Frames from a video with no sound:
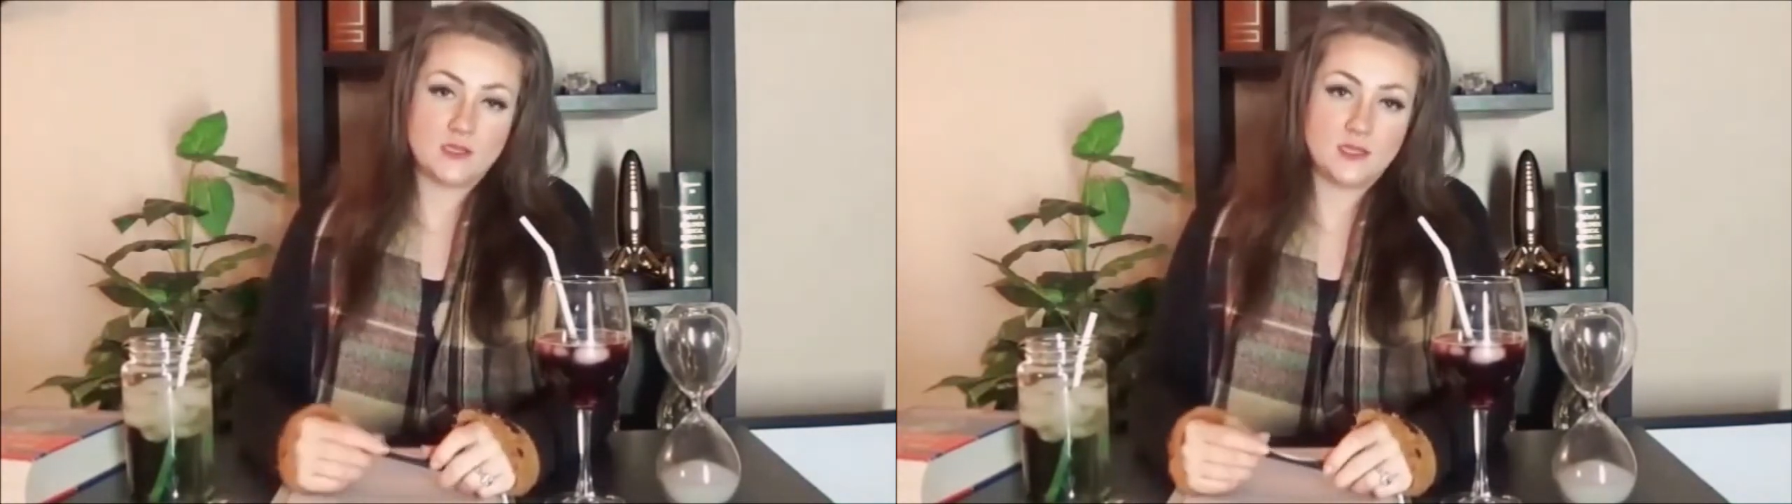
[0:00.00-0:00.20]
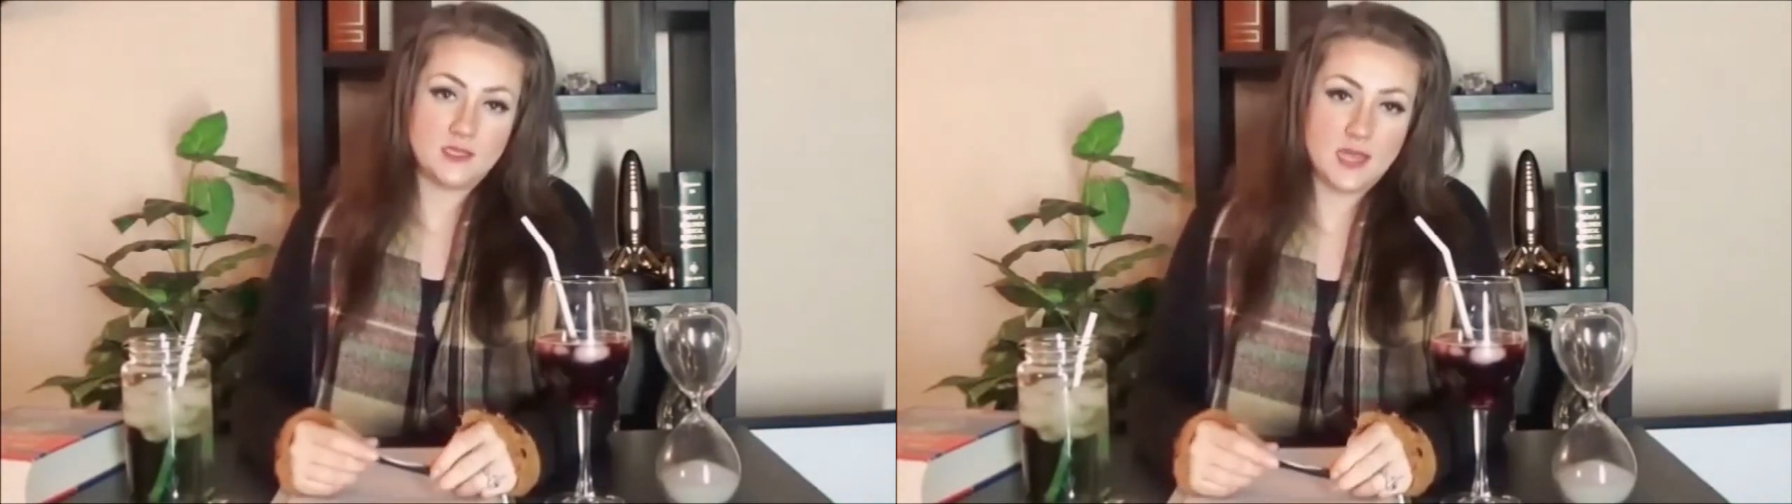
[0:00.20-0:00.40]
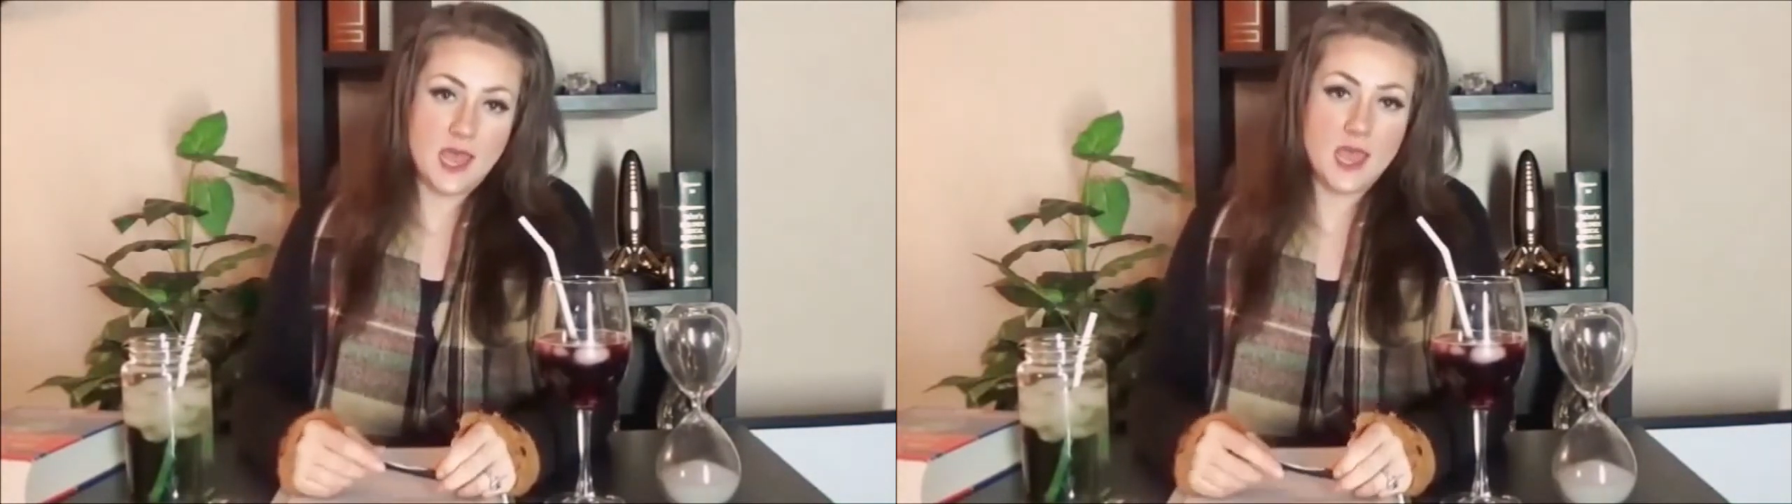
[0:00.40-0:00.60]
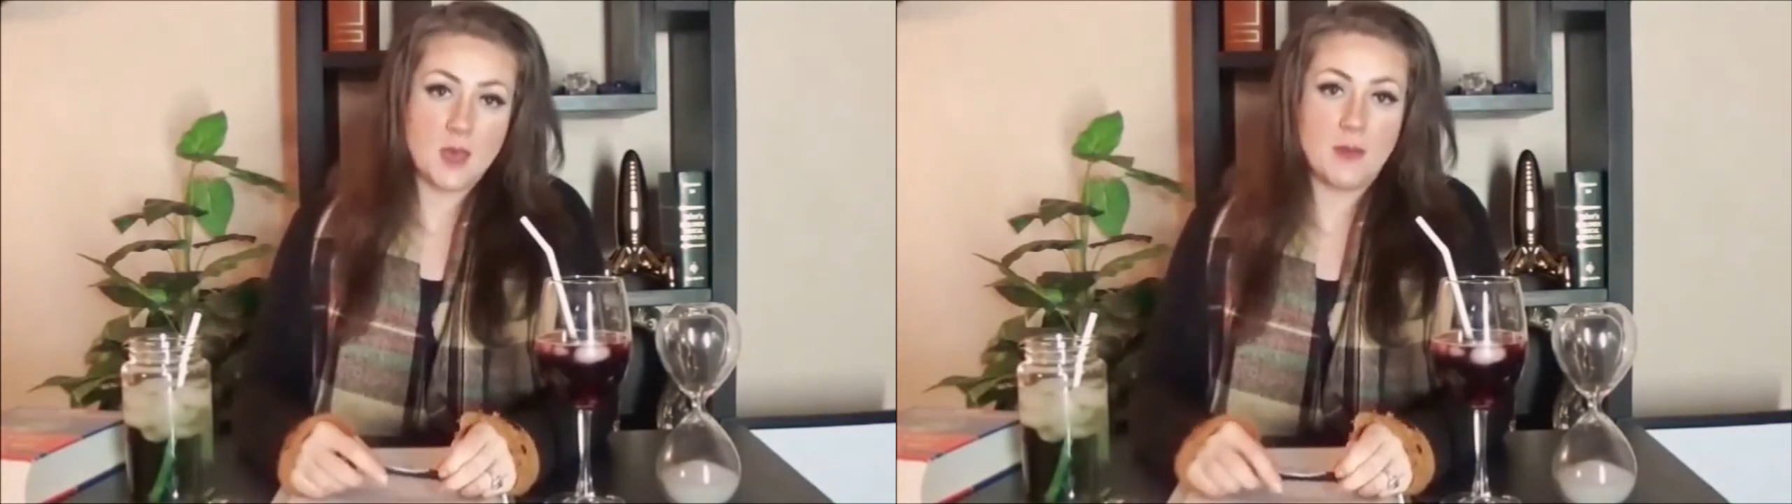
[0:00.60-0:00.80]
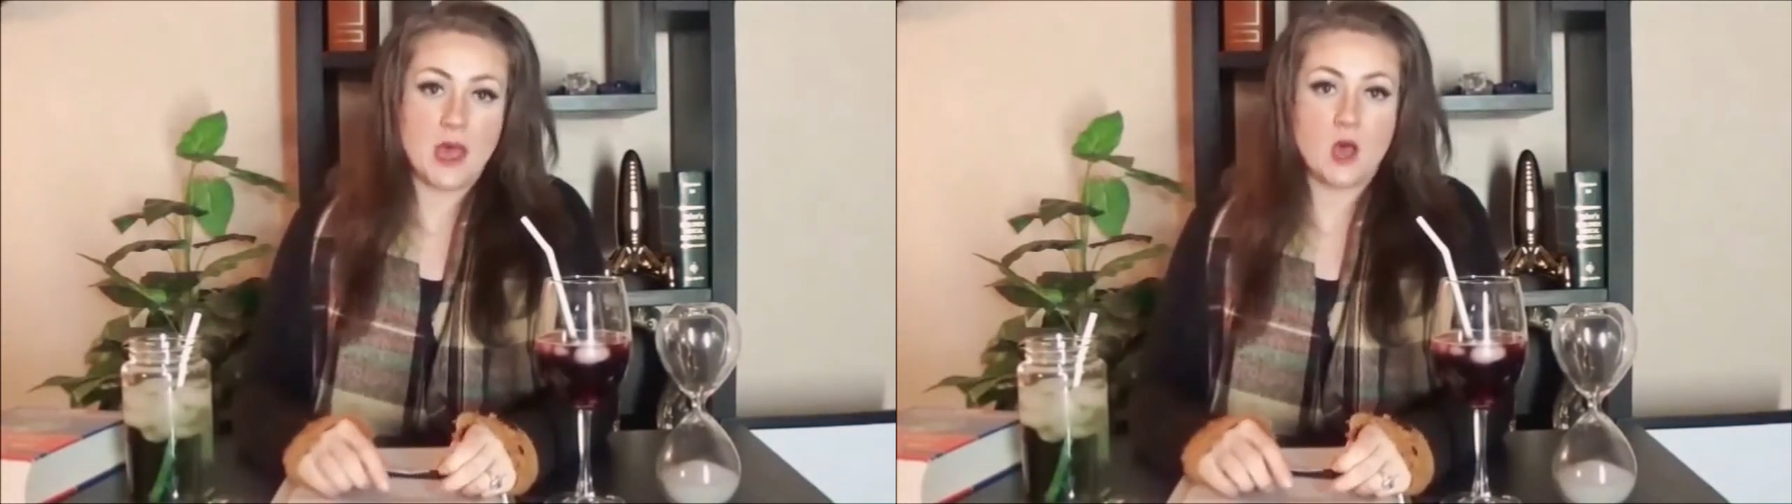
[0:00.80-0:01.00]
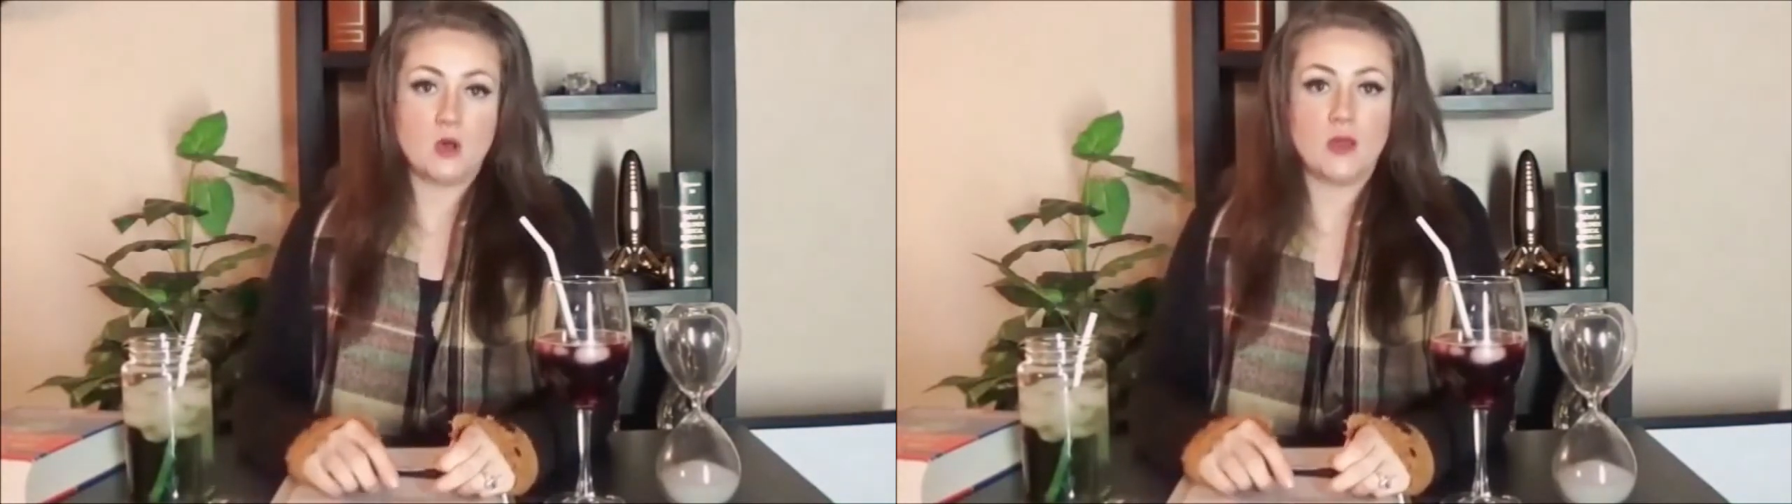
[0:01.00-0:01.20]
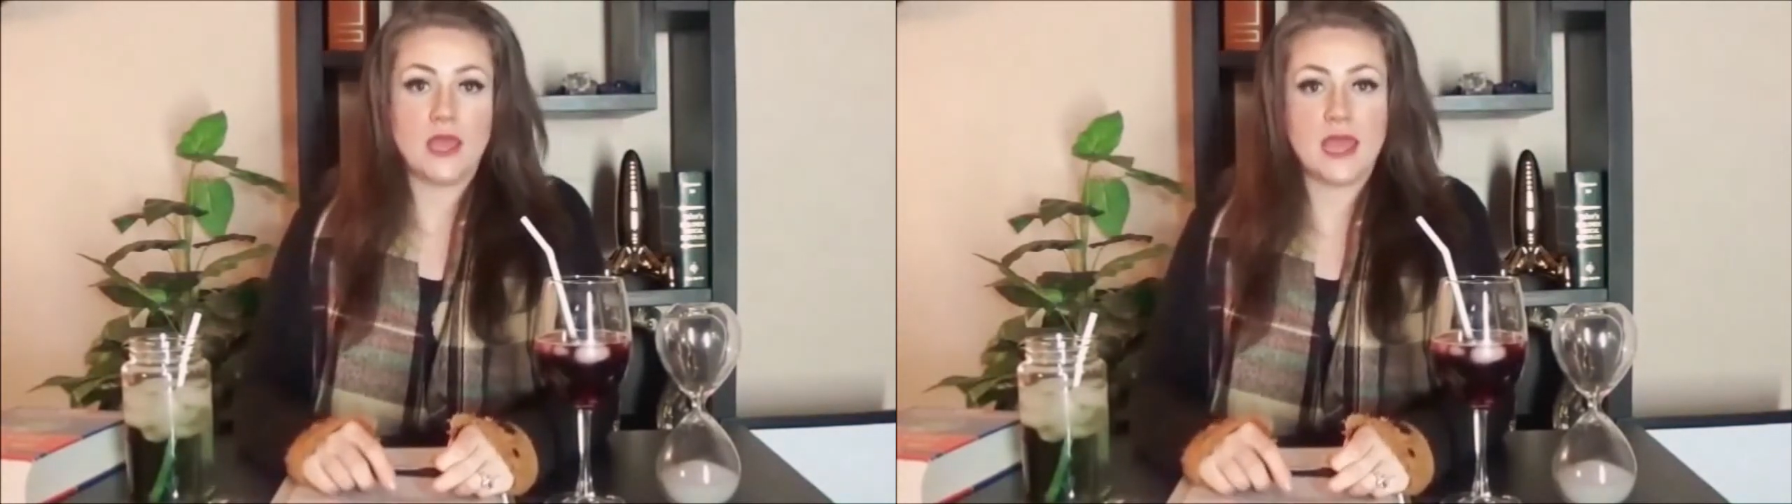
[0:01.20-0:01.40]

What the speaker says: to say about